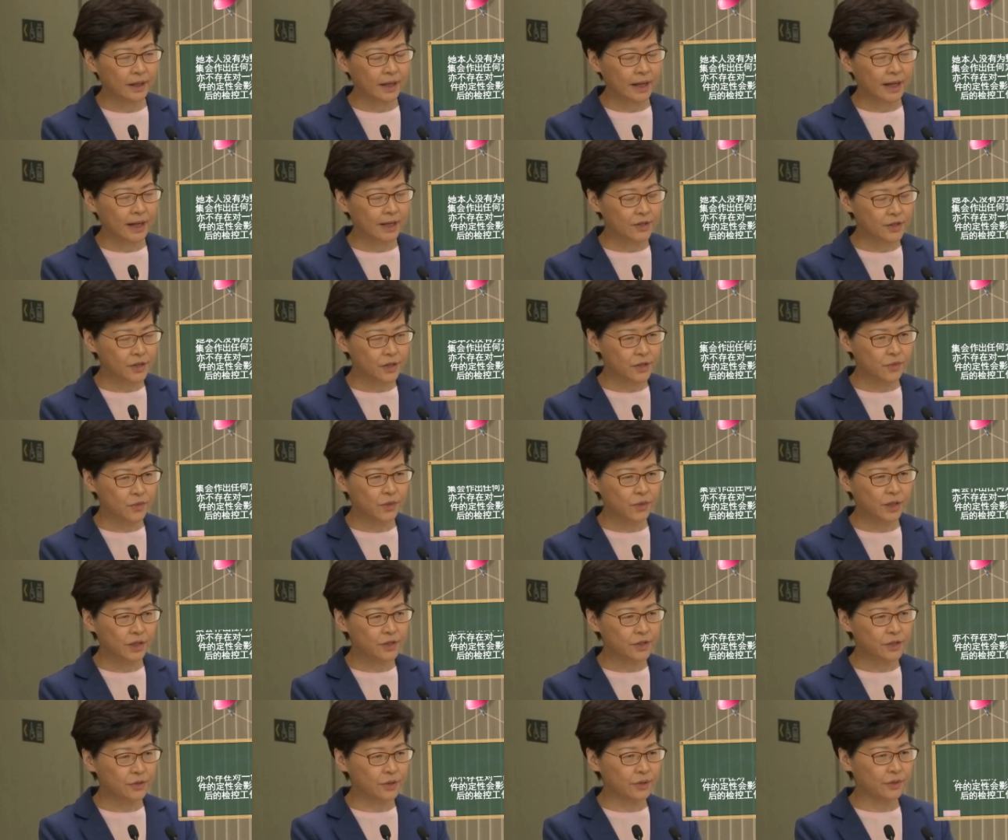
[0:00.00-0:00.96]
I just
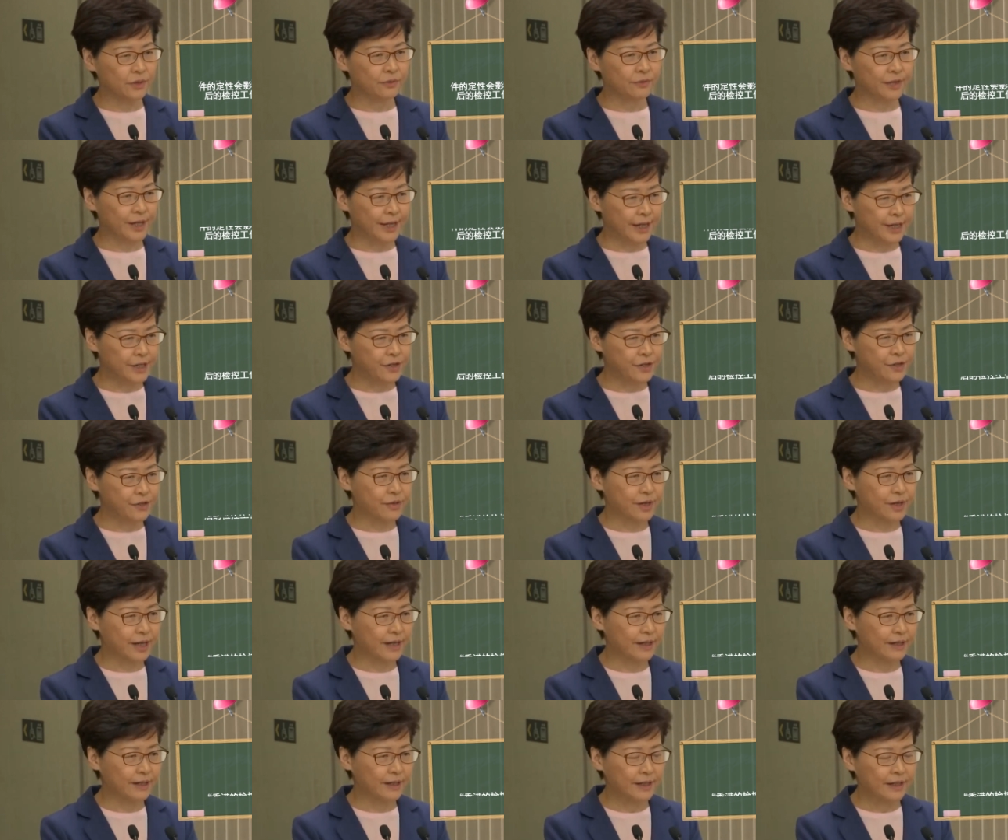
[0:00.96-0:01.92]
want to
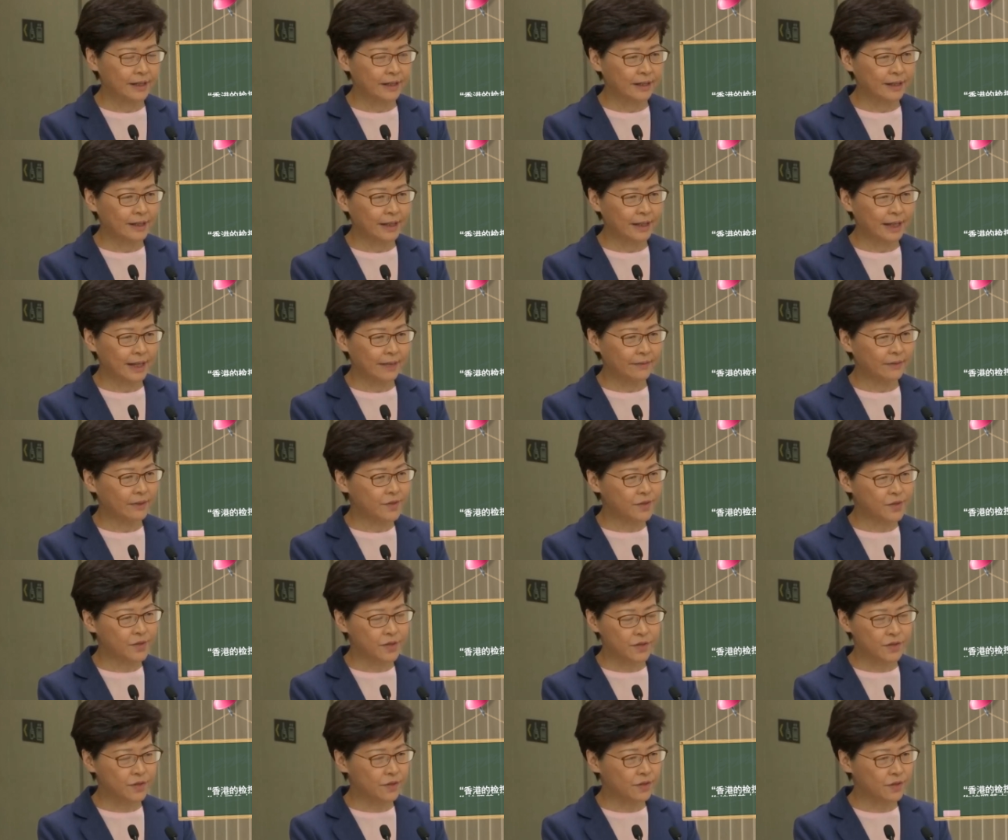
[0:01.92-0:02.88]
reiterate that
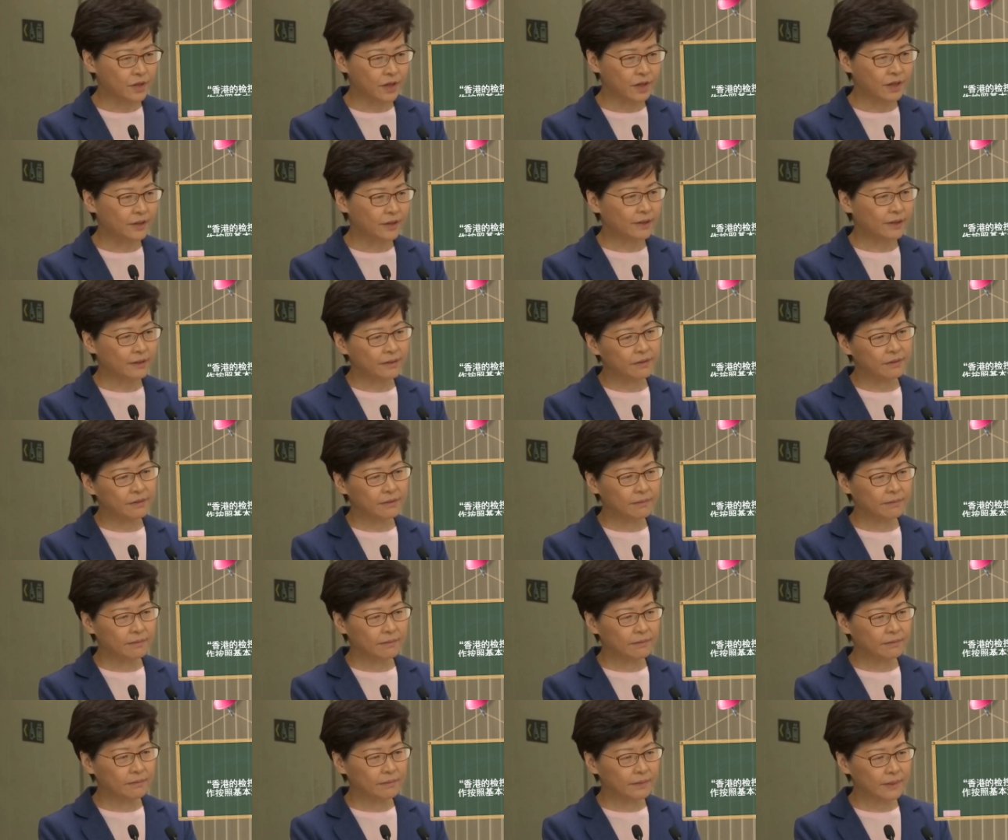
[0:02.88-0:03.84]
this is
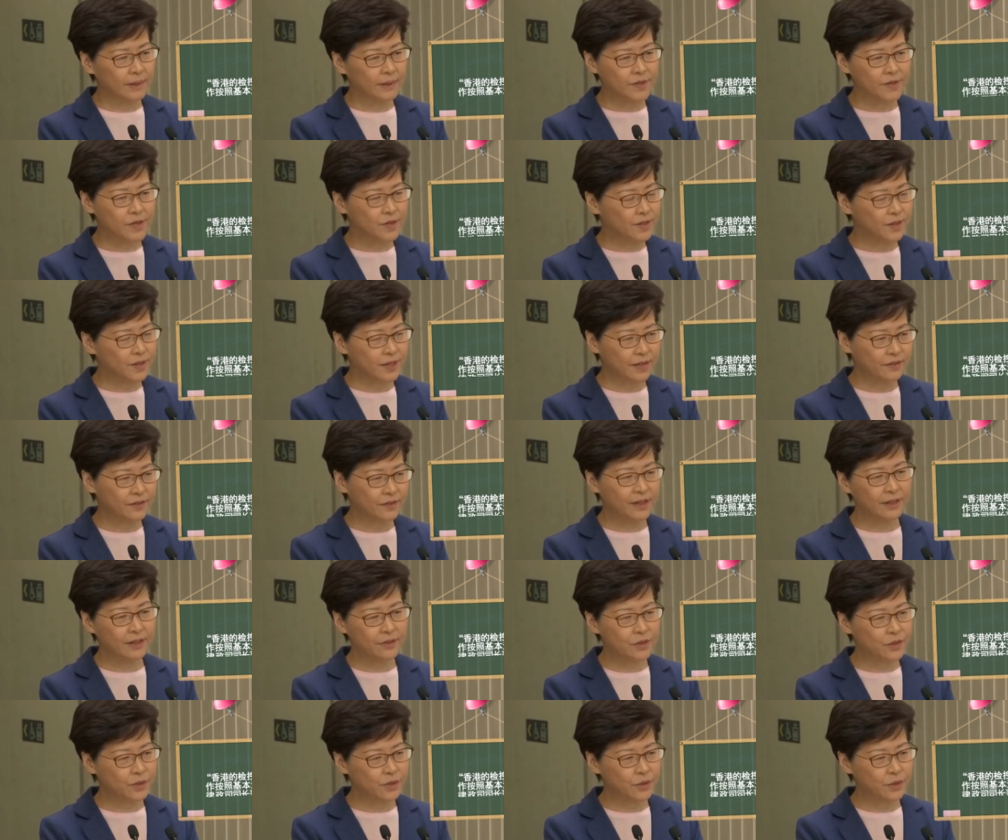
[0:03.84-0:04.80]

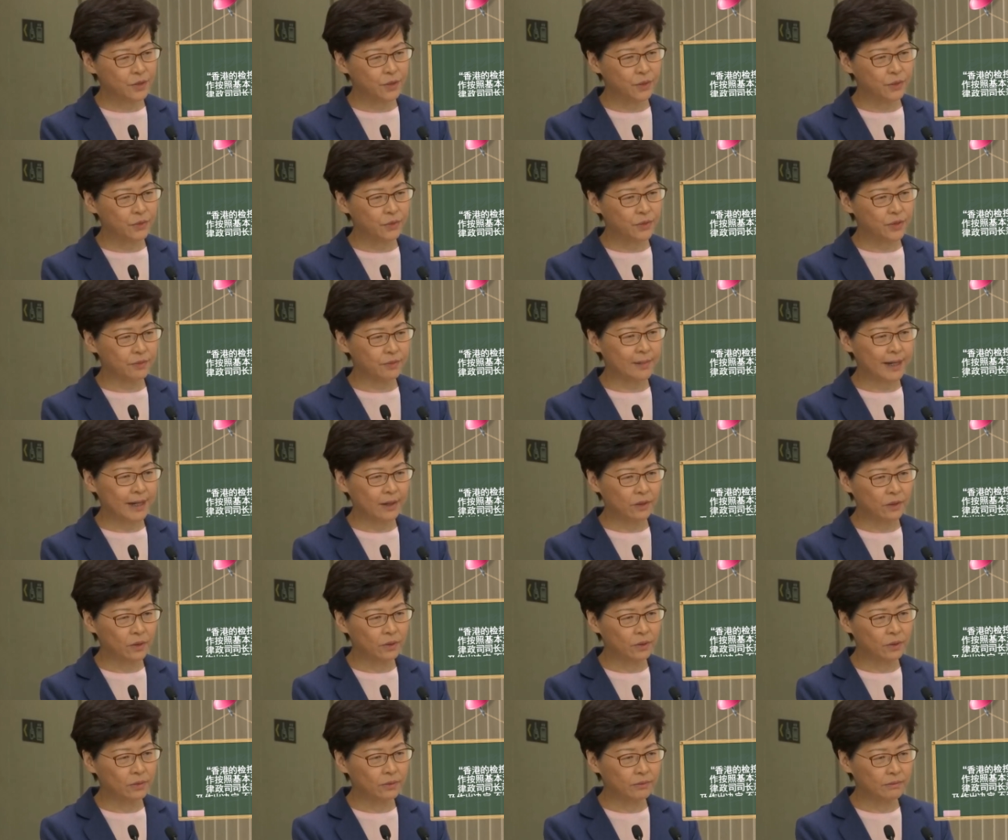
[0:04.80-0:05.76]
nothing to do with my
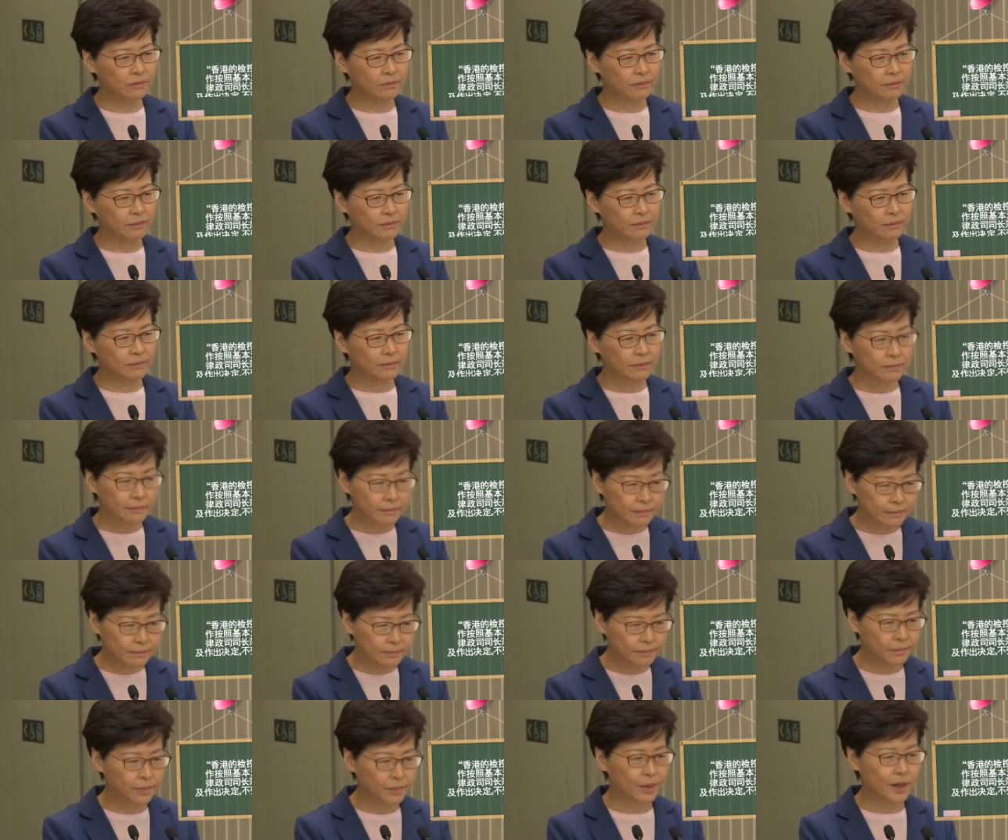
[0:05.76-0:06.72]
own
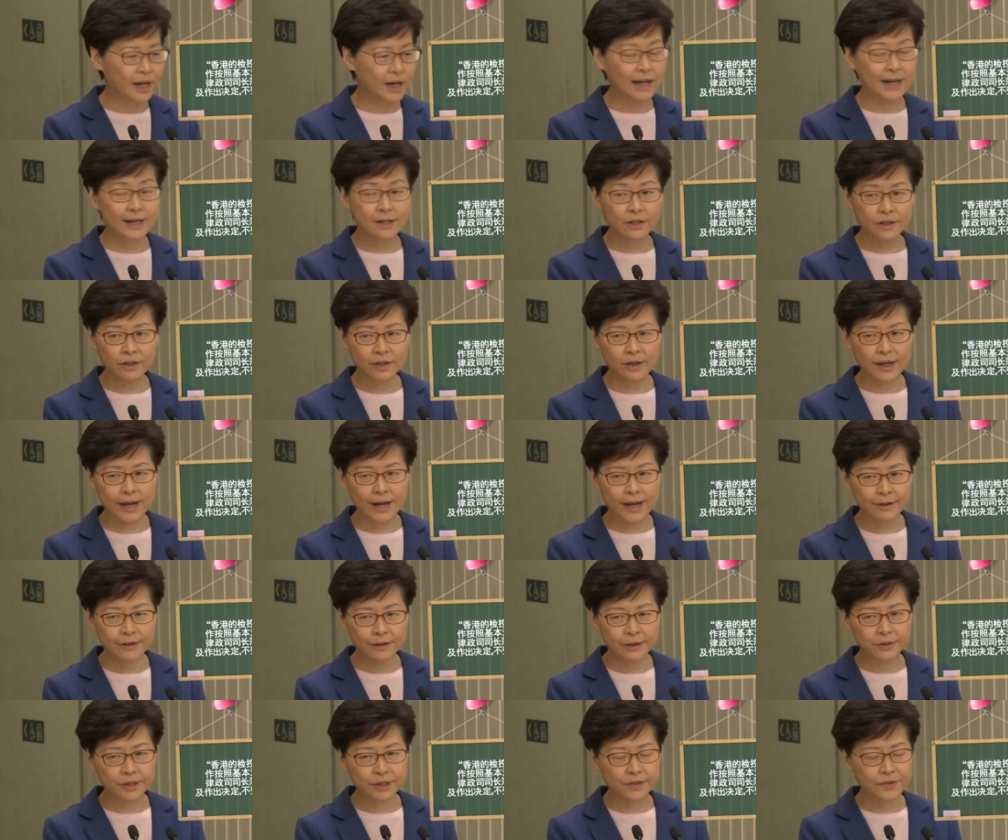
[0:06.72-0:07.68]
pride or
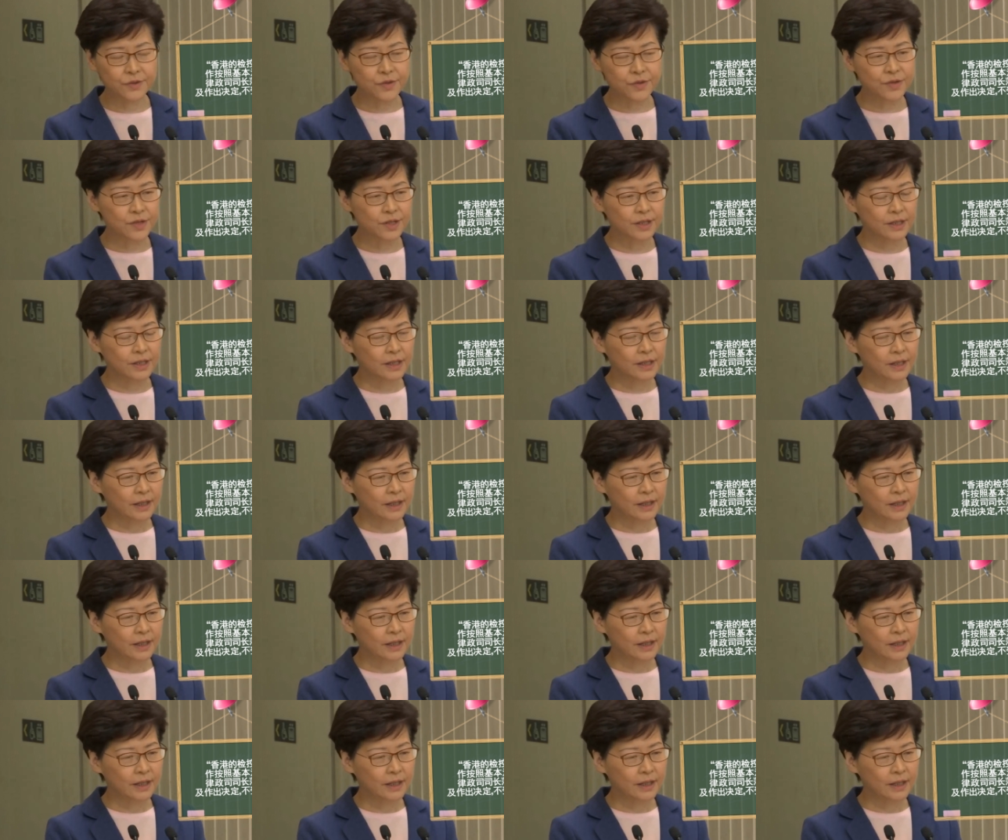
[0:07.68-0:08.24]
arrogance.